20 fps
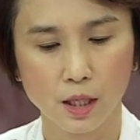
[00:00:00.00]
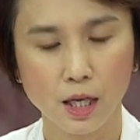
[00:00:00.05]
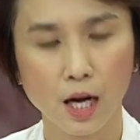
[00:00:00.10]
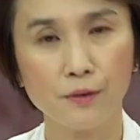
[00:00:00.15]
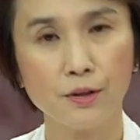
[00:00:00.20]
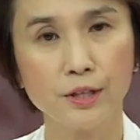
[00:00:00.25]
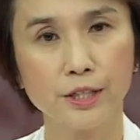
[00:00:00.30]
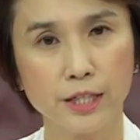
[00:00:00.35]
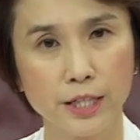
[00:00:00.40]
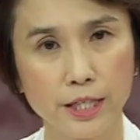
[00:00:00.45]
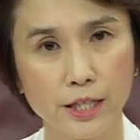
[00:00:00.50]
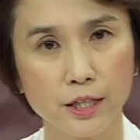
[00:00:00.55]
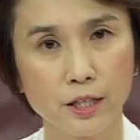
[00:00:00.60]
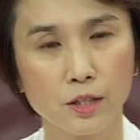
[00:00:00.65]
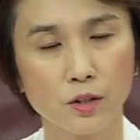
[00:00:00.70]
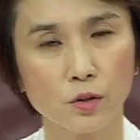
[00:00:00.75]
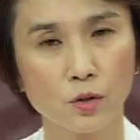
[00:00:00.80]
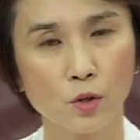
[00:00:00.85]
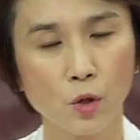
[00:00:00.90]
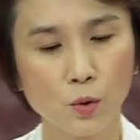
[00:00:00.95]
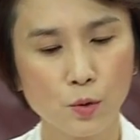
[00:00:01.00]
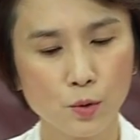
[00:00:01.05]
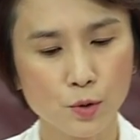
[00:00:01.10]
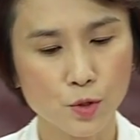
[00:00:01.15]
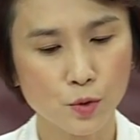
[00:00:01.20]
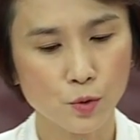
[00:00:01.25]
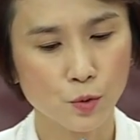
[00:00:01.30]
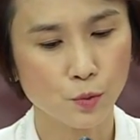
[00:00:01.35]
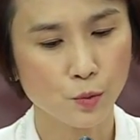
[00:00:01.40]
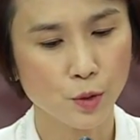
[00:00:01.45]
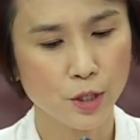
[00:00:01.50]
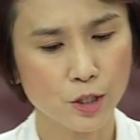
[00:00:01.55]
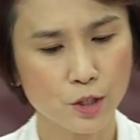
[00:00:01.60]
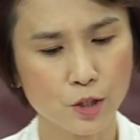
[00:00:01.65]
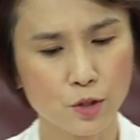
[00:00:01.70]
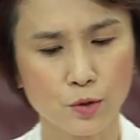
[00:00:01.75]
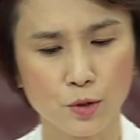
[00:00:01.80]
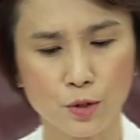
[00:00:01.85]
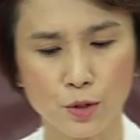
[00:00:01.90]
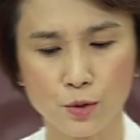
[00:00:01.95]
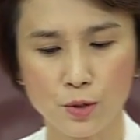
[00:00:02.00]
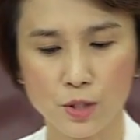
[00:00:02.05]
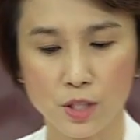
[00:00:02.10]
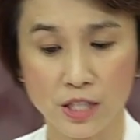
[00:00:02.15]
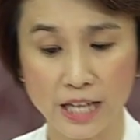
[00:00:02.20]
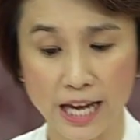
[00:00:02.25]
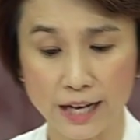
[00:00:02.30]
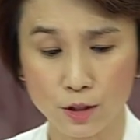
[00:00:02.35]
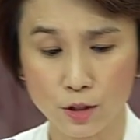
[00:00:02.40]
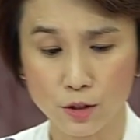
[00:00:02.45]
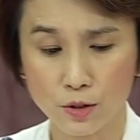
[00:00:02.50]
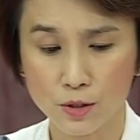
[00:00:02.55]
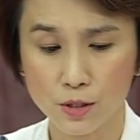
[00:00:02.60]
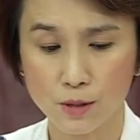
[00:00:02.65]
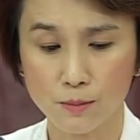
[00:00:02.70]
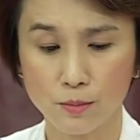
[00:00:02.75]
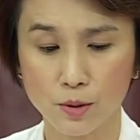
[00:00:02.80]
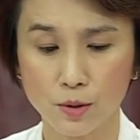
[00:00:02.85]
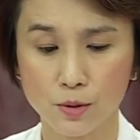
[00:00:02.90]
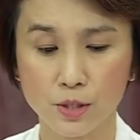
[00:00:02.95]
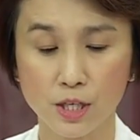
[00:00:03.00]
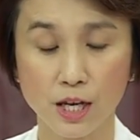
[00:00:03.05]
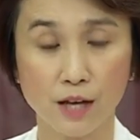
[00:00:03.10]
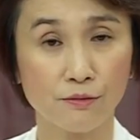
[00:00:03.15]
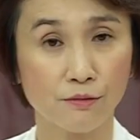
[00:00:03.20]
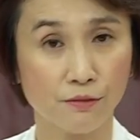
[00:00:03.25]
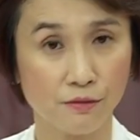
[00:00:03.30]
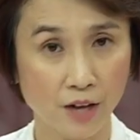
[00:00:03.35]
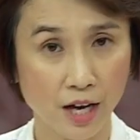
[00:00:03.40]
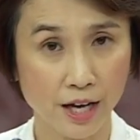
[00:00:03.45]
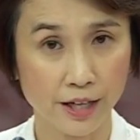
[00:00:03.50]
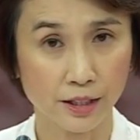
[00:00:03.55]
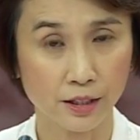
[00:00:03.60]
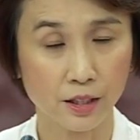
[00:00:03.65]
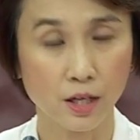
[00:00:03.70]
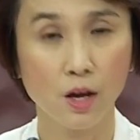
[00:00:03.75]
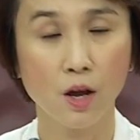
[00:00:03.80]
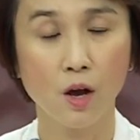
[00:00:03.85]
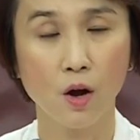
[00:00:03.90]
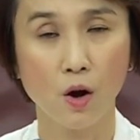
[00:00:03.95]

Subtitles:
Currently, those who wish to use the national symbols can find